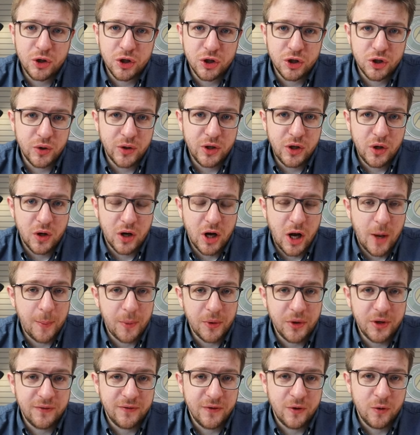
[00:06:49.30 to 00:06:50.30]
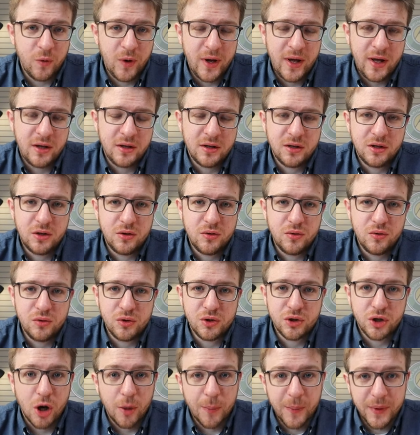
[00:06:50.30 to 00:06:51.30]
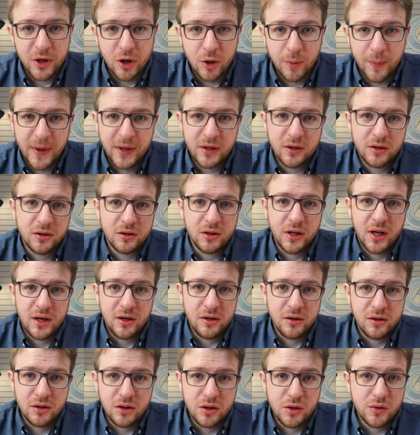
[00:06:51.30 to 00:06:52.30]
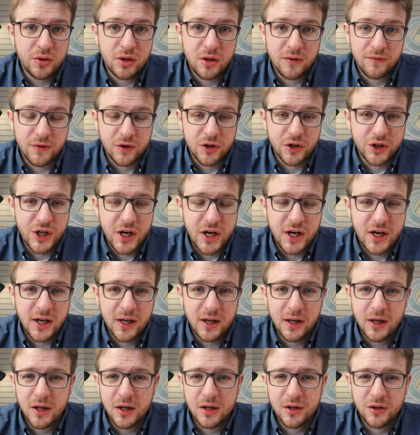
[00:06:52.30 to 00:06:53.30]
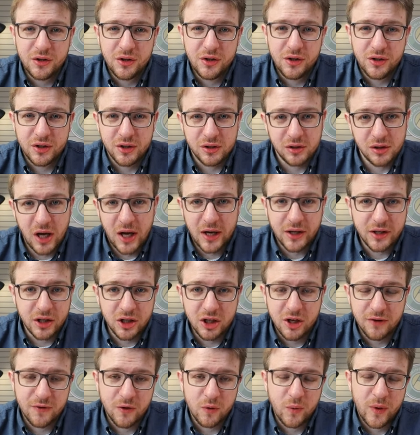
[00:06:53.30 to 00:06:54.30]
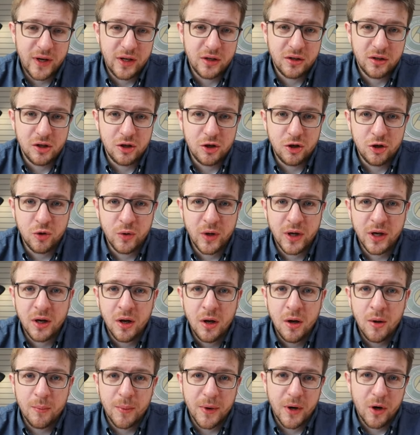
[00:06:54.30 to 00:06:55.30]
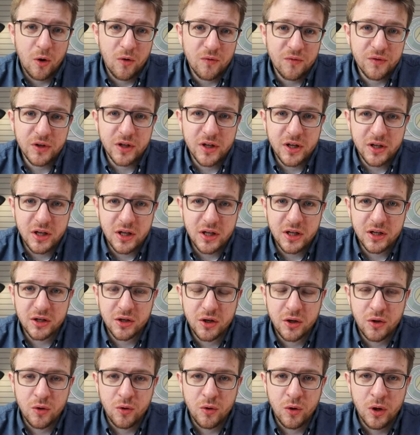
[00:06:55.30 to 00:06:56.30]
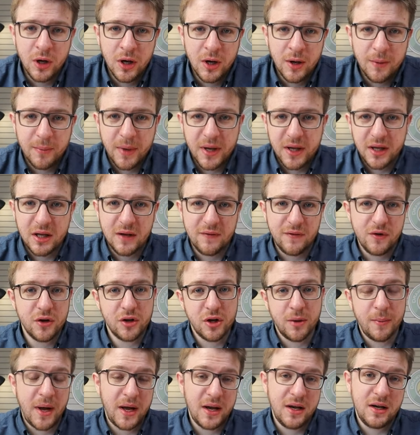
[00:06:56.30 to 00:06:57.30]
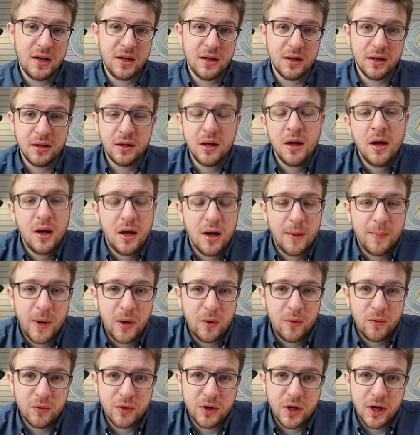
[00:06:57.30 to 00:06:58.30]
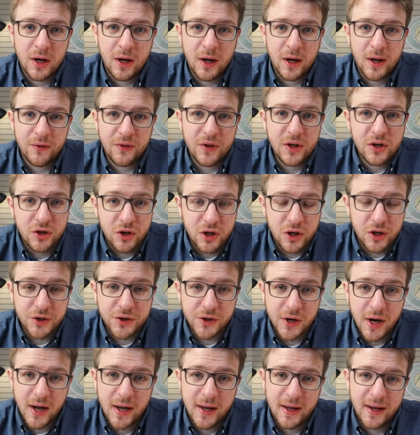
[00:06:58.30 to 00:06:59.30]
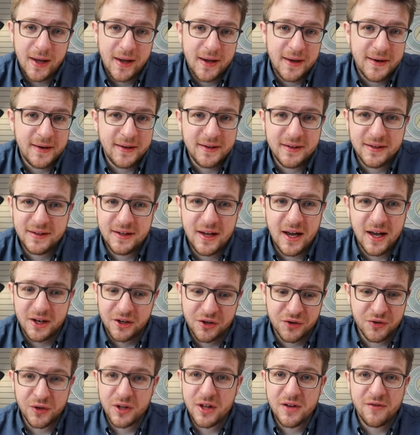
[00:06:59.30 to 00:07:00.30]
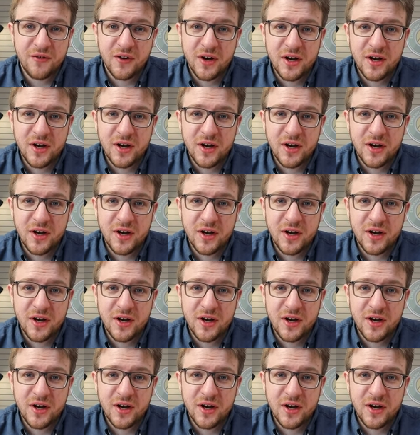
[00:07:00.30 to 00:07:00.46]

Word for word: just showing you a couple different ways to sharpen your pencil and use it for shading. There's lots of different ways to do it, but hopefully these two might give you some ideas about uh, things you can try. And yeah, it's really